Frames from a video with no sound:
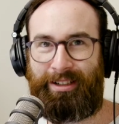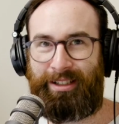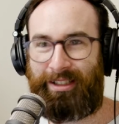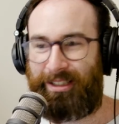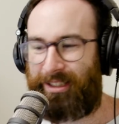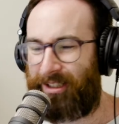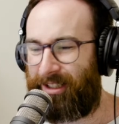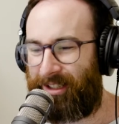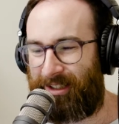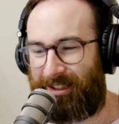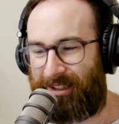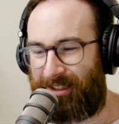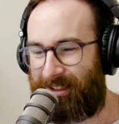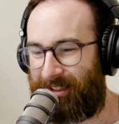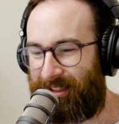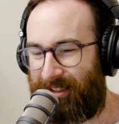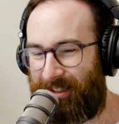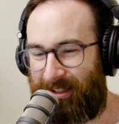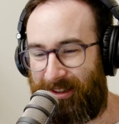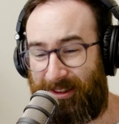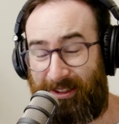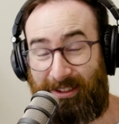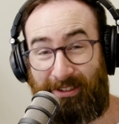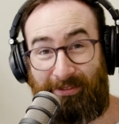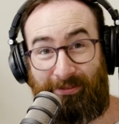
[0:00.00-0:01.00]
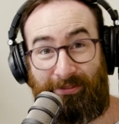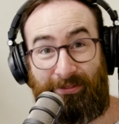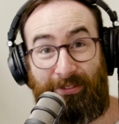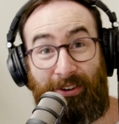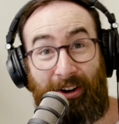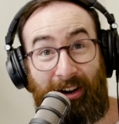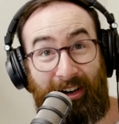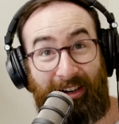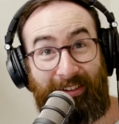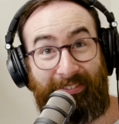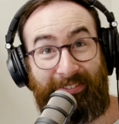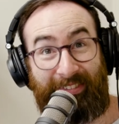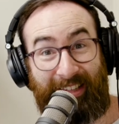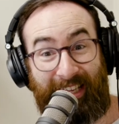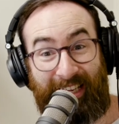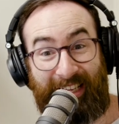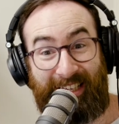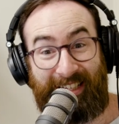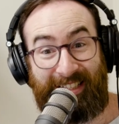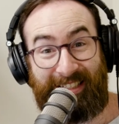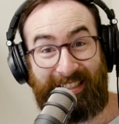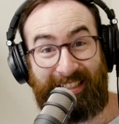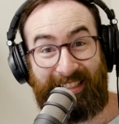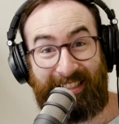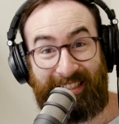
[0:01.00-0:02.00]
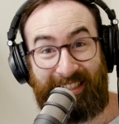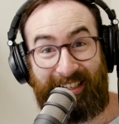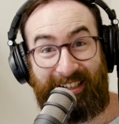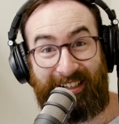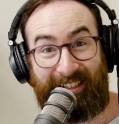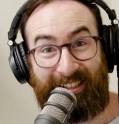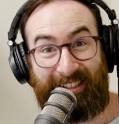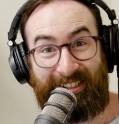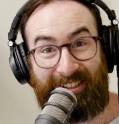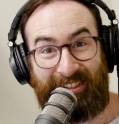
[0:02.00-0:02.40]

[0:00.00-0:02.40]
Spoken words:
You think 5 days is hard?